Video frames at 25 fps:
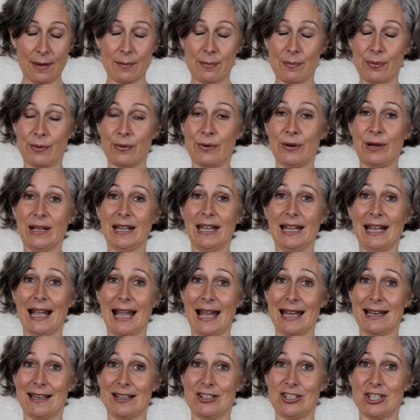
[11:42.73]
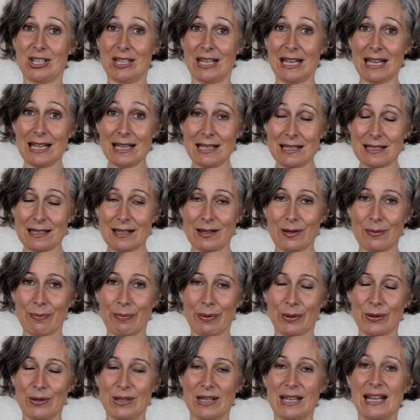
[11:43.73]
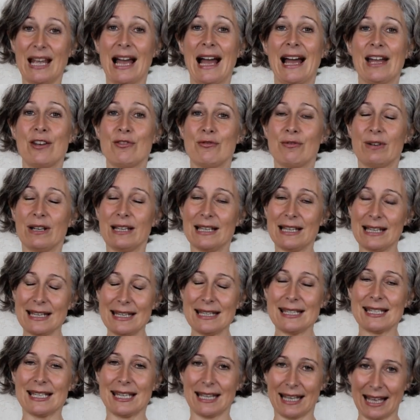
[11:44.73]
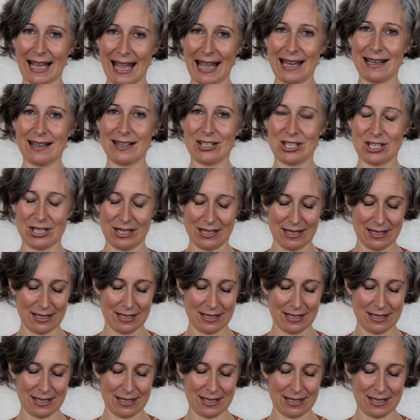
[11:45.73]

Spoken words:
bringing energy into the body and releasing energy.